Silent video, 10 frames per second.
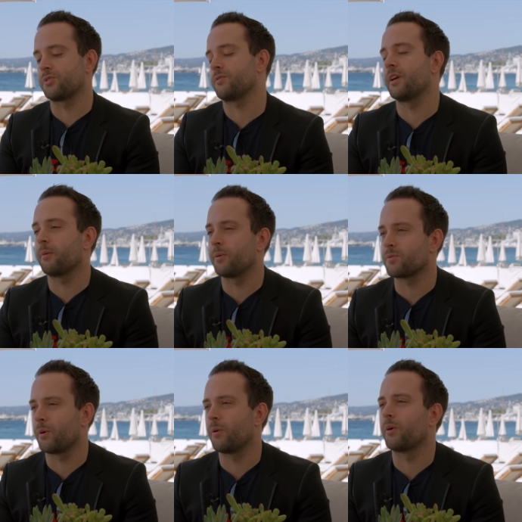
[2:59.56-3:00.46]
three
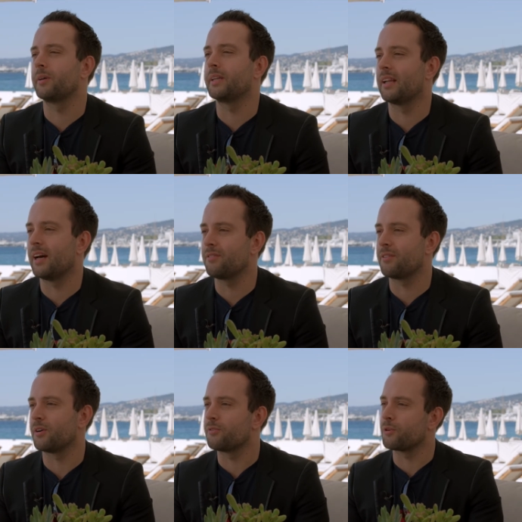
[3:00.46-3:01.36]
airports where we're already live
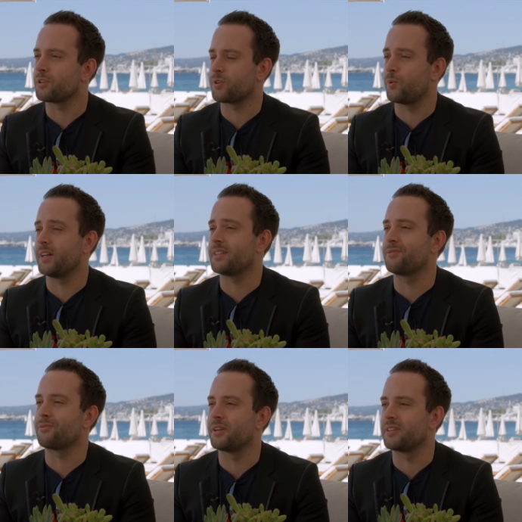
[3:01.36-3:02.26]
are, of course, quite
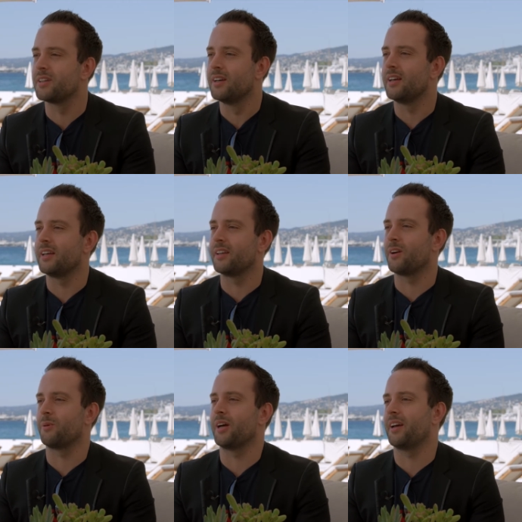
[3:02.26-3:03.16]
different in
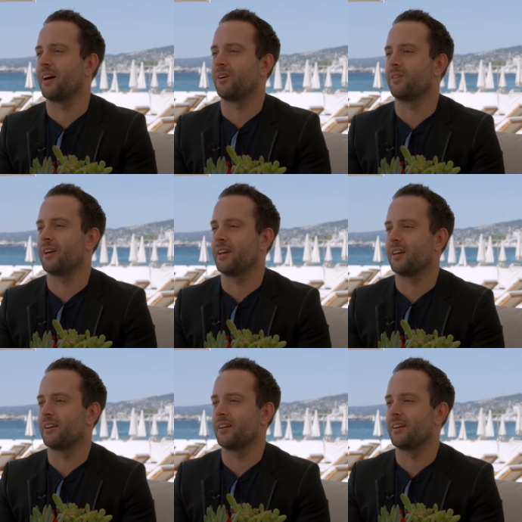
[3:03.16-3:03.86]
their way how they